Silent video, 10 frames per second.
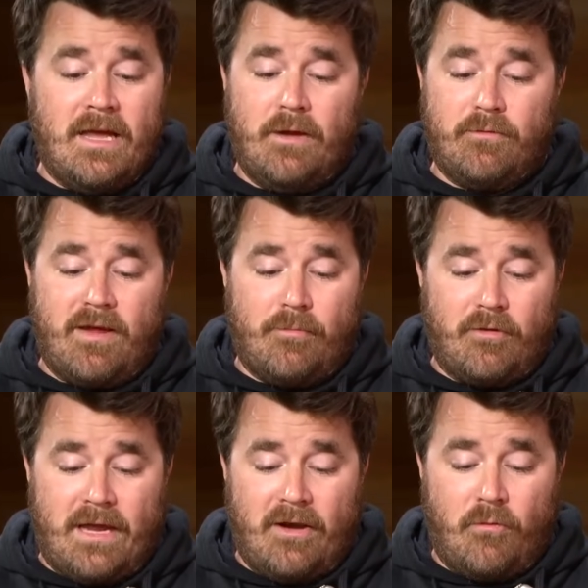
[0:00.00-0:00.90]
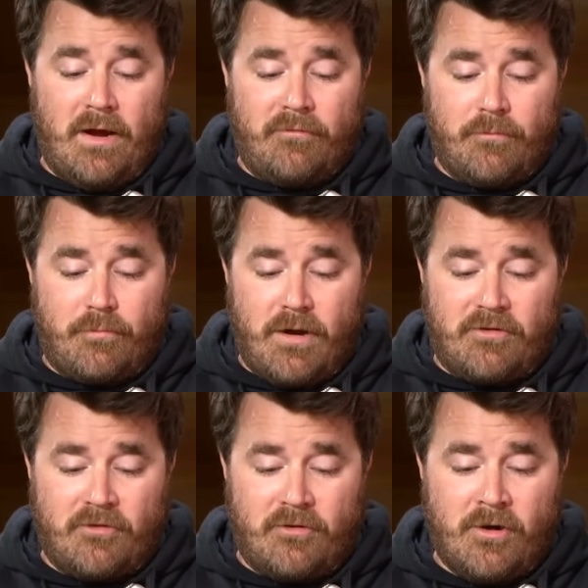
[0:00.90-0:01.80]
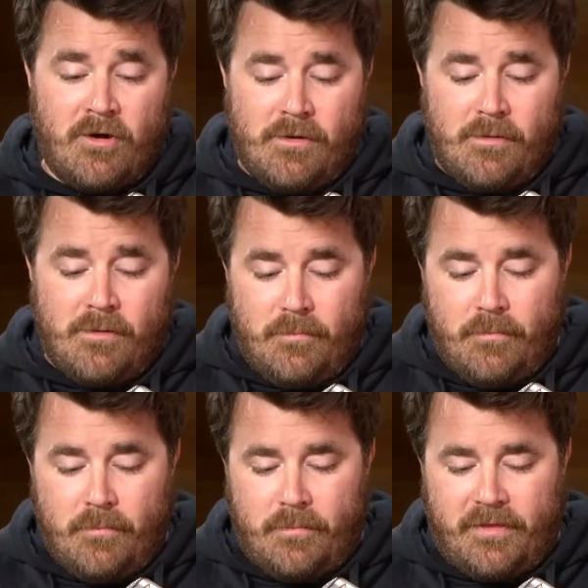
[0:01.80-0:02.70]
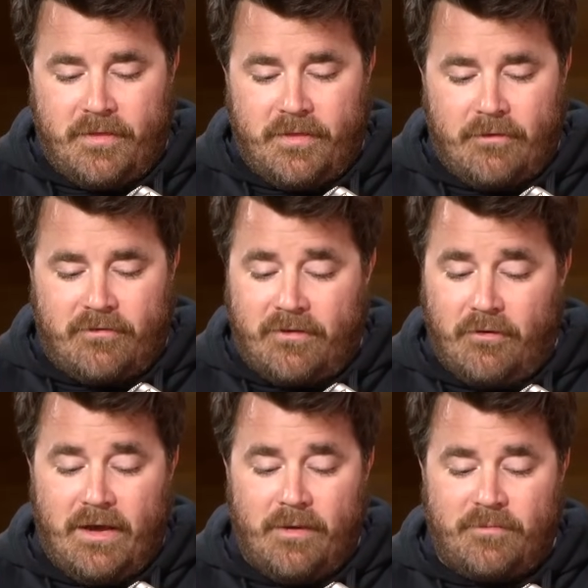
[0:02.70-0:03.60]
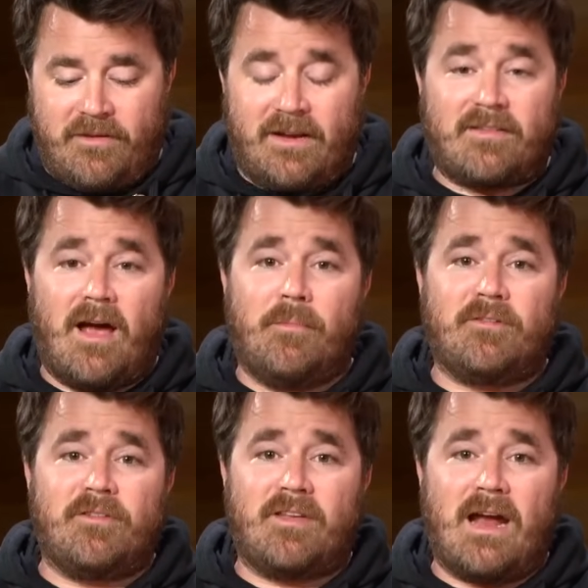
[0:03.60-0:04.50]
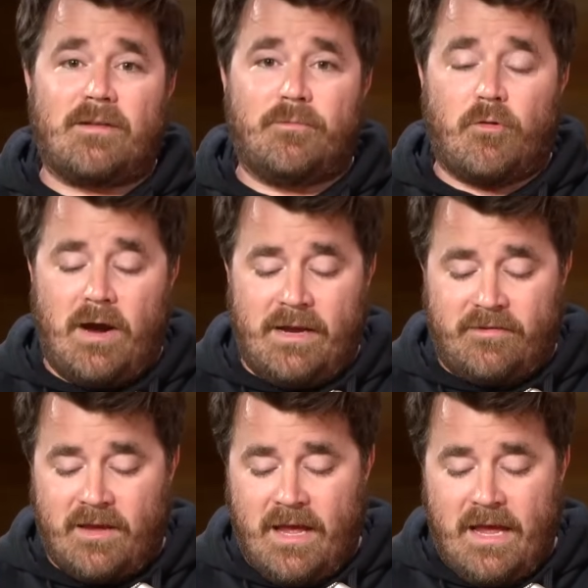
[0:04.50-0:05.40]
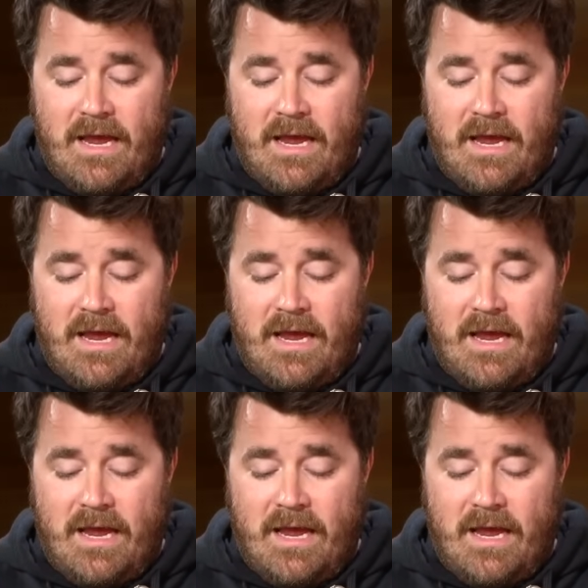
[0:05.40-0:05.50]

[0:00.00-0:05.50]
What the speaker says: He was able to get away from pressure, but the Niners still hit him six times and sacked him twice.